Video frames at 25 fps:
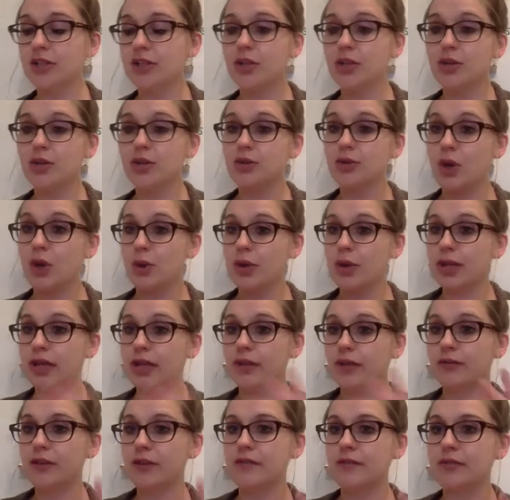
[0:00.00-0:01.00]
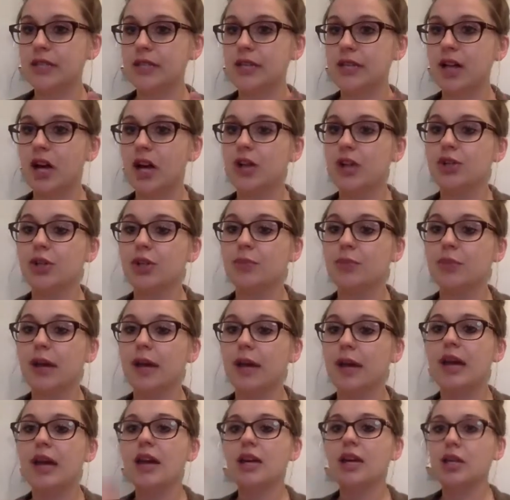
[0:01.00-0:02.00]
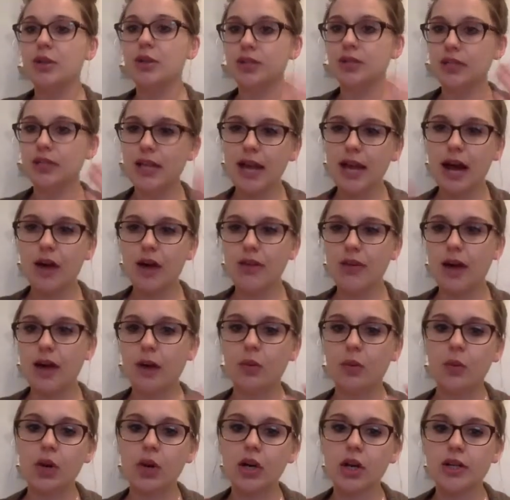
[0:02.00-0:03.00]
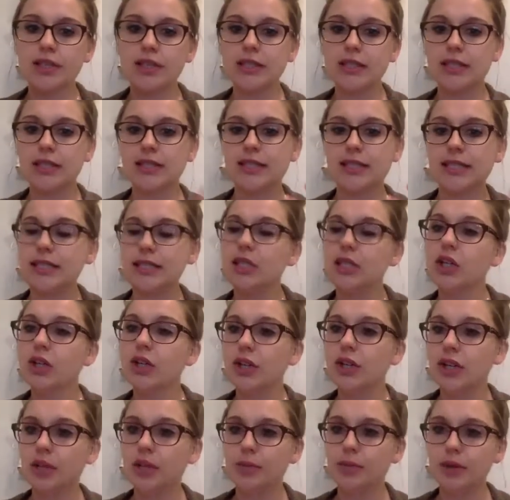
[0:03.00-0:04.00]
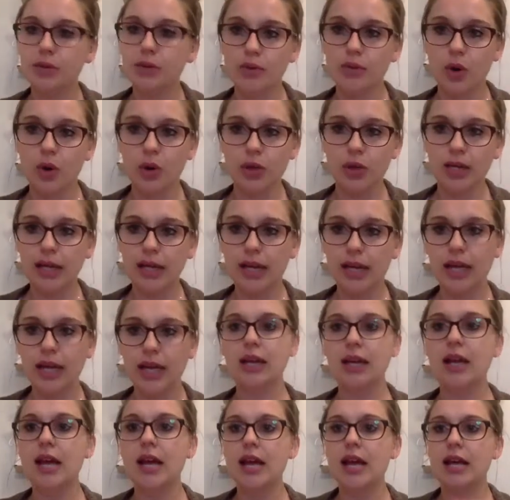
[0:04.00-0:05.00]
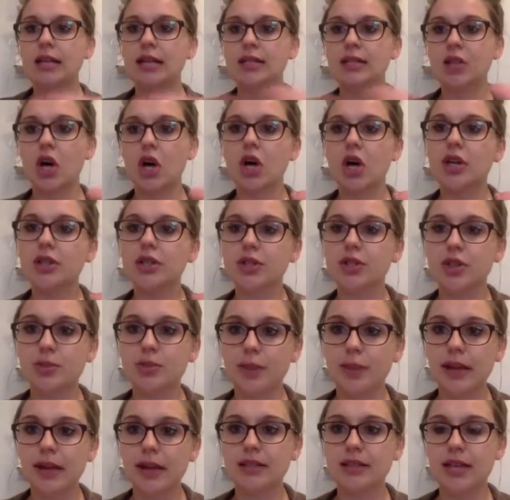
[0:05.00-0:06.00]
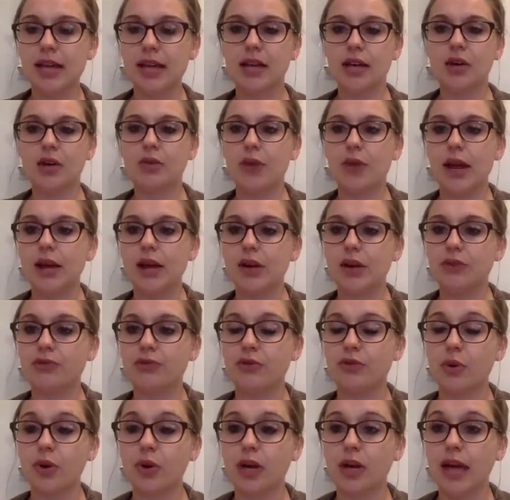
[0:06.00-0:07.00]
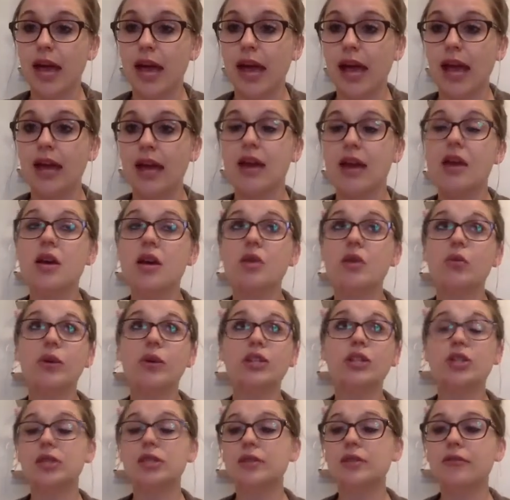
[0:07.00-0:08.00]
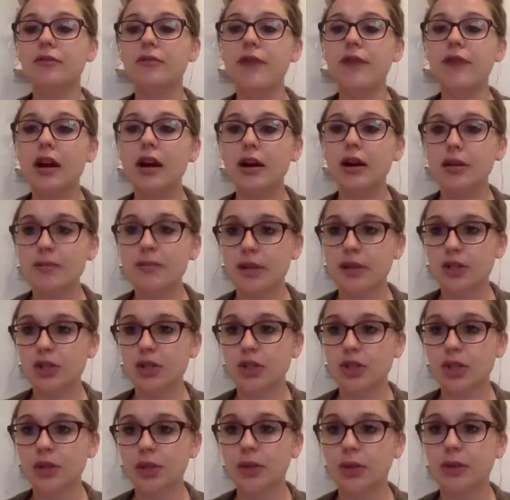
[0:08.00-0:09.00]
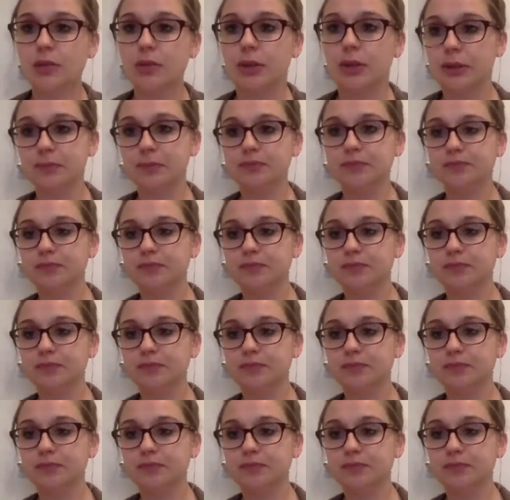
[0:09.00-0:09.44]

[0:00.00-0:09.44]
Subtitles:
You don't get the $1,500, but you see how that works. It's still going to be rolling in as long as you maintain a rank of 4K, which is very much doable.